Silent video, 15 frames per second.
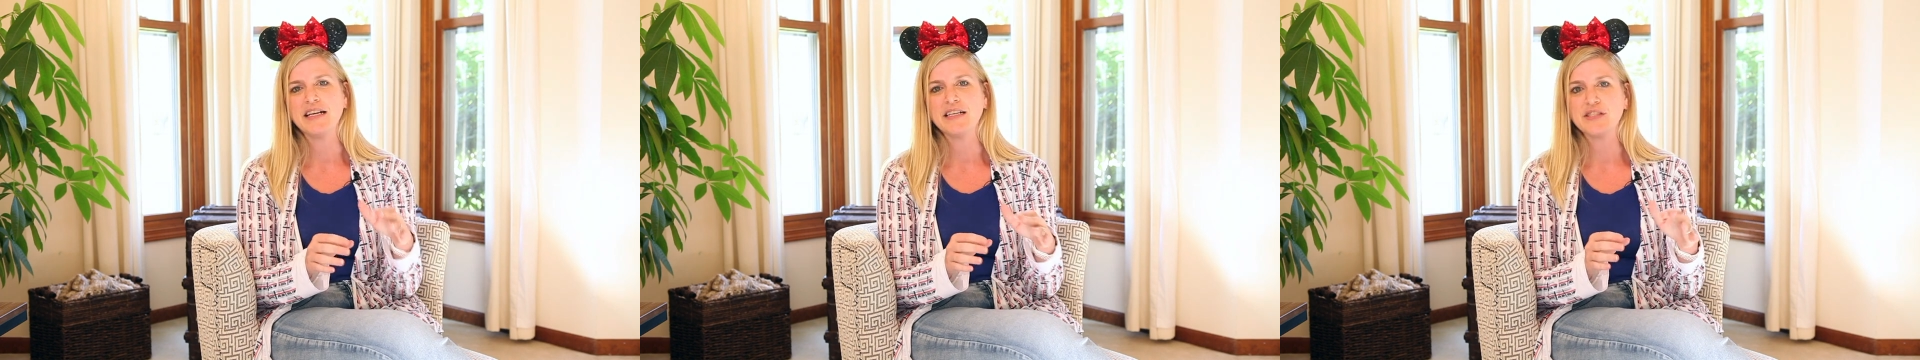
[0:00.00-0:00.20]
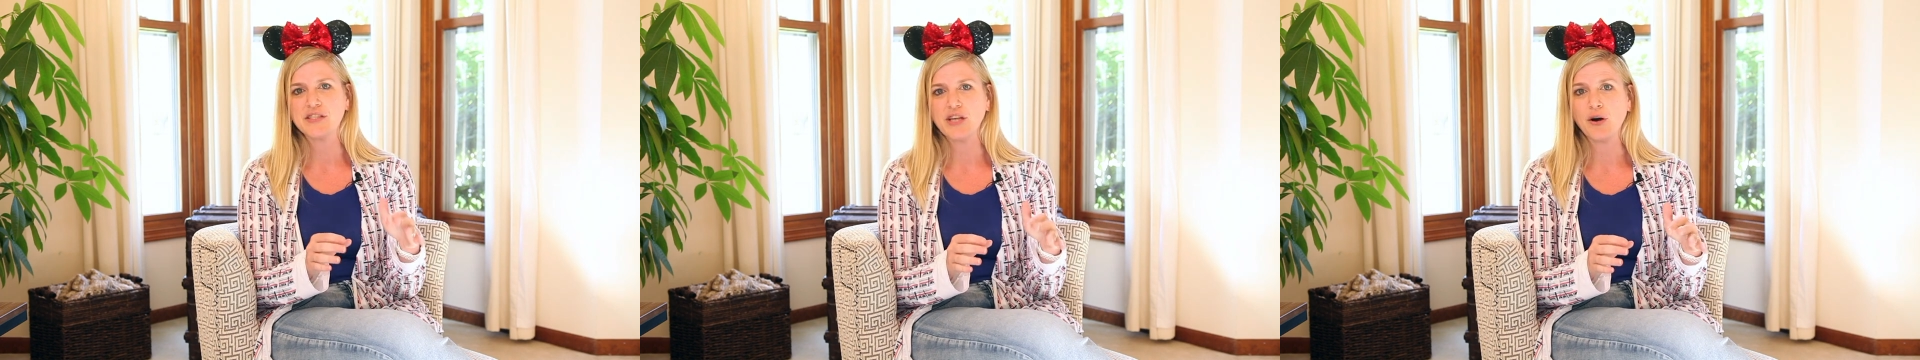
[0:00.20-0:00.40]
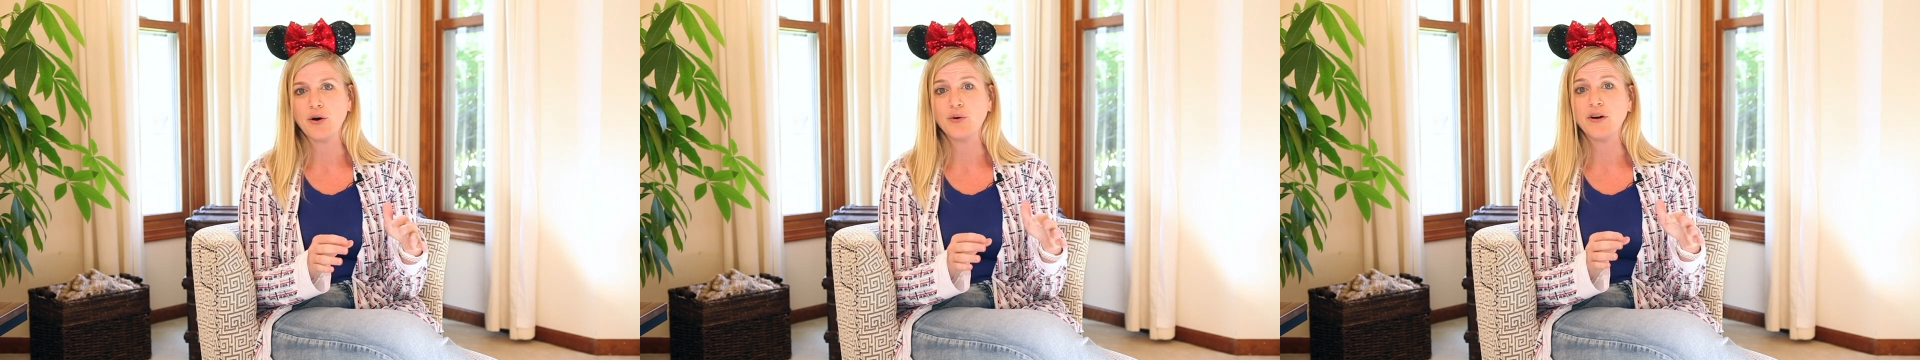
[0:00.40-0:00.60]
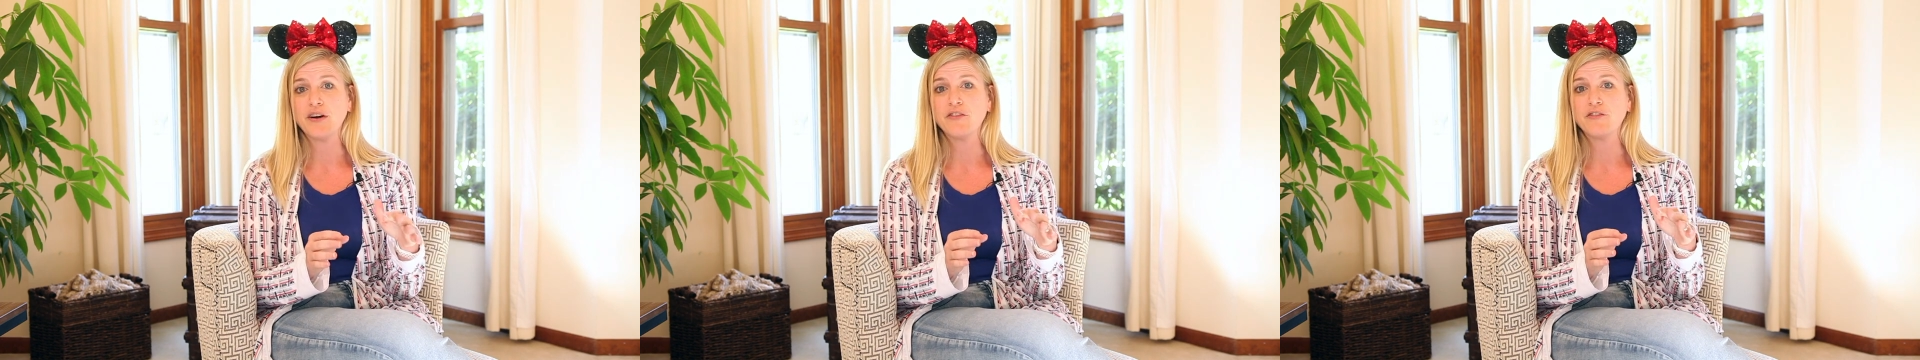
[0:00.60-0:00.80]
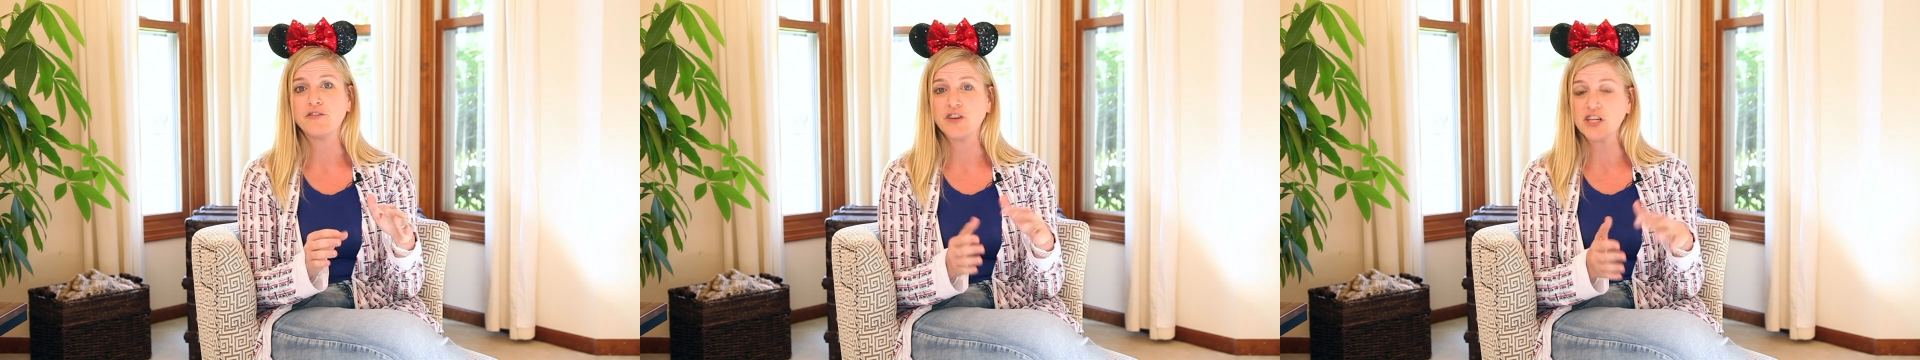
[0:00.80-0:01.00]
So
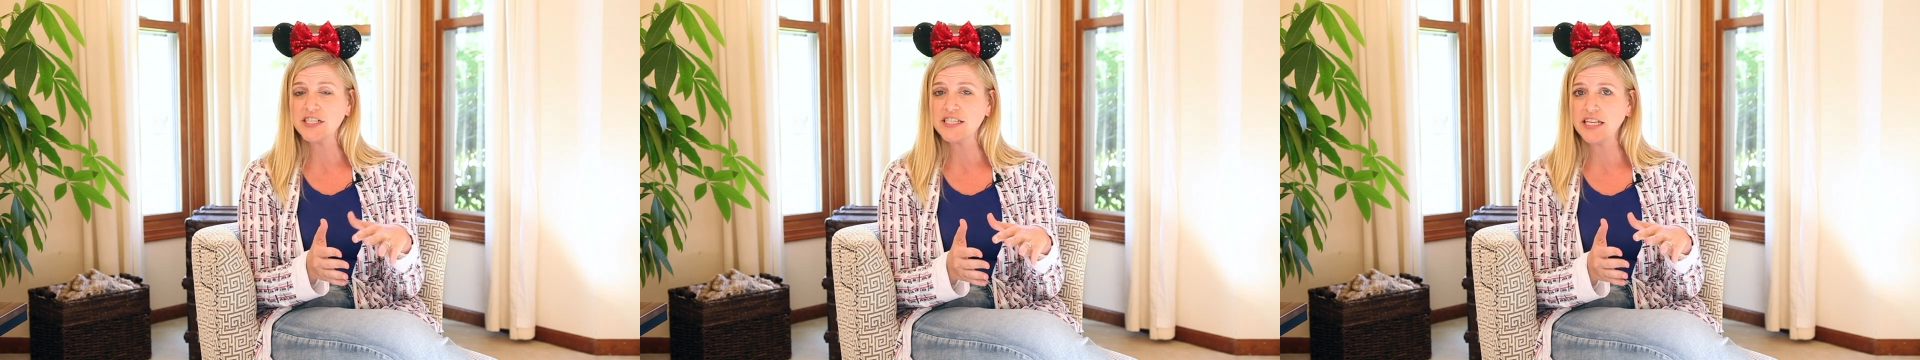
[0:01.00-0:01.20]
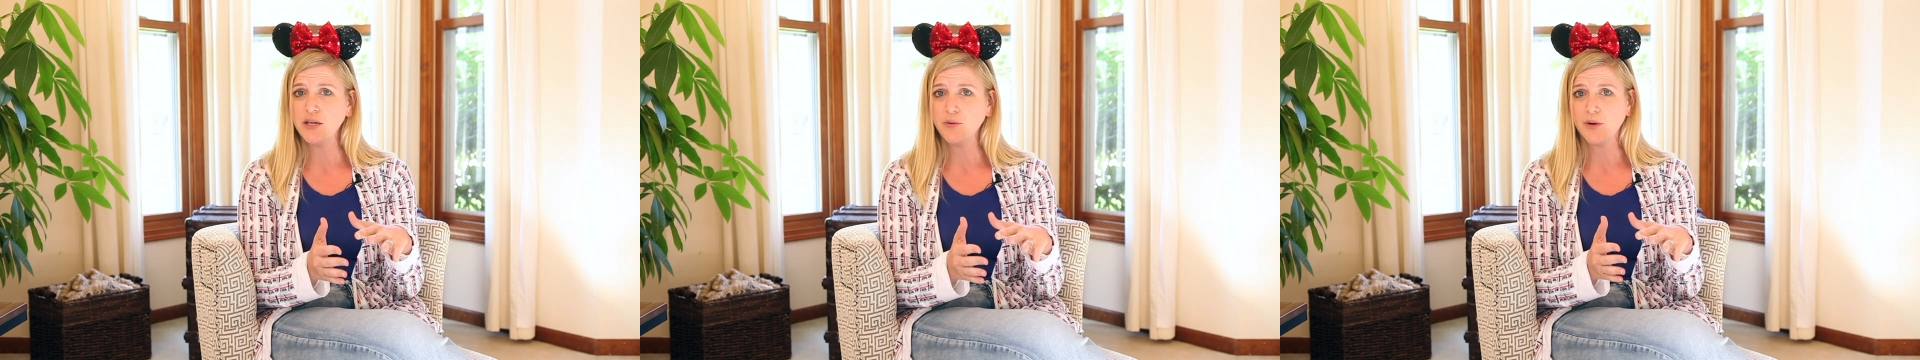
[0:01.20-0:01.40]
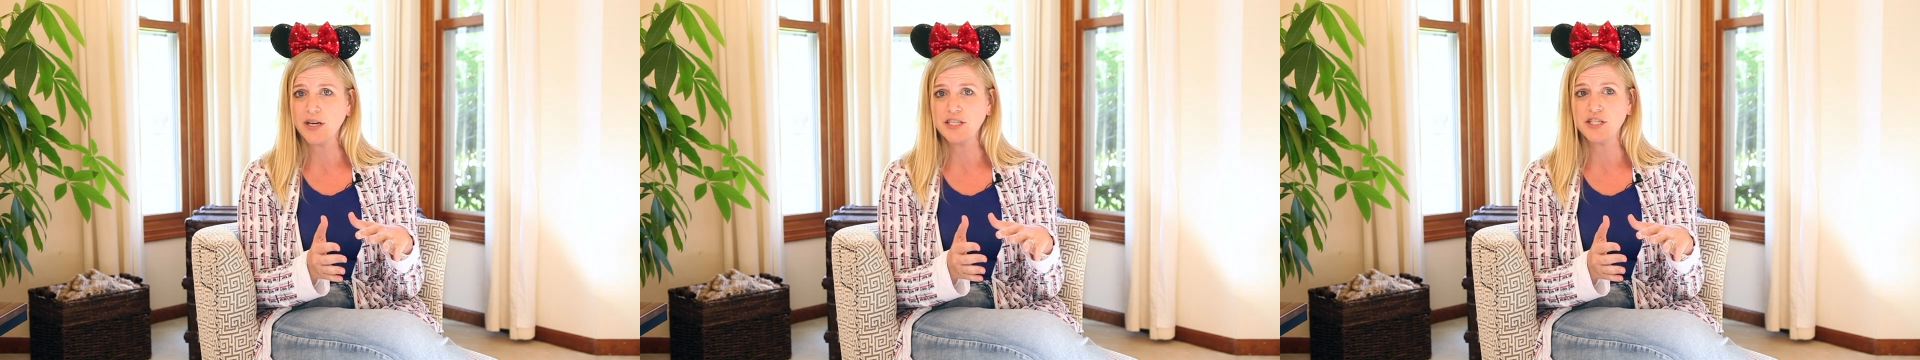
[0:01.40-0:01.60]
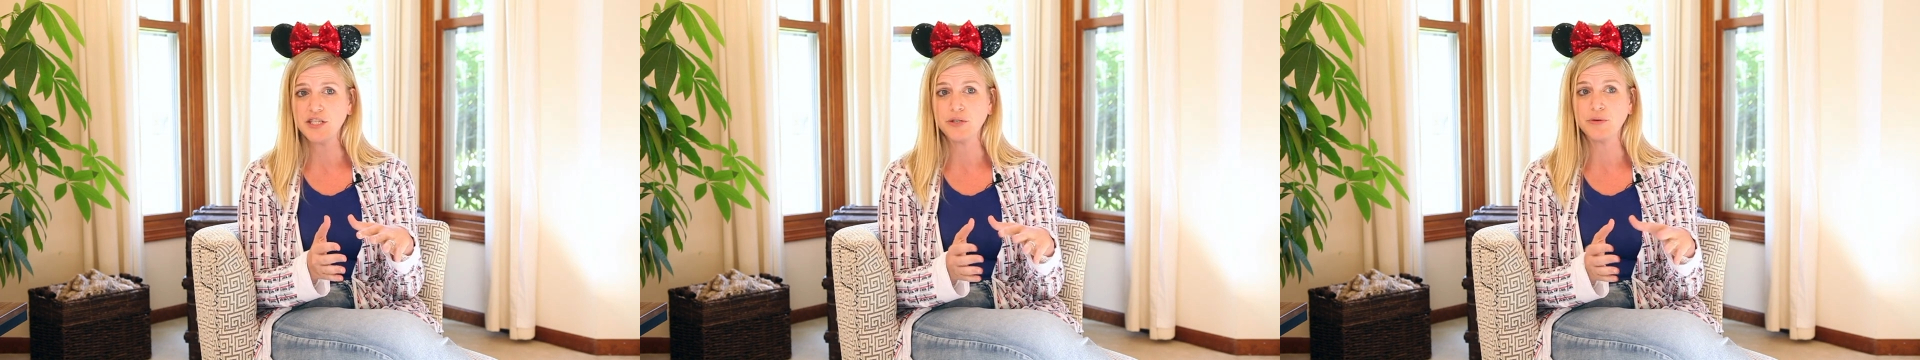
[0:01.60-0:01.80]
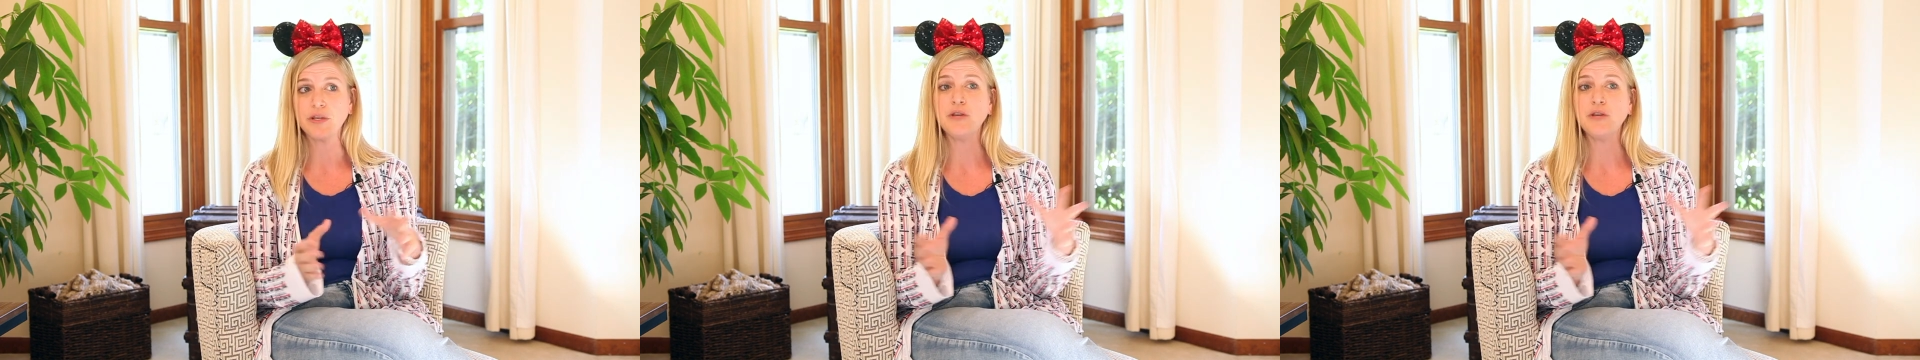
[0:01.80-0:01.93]
first thing you wanna do,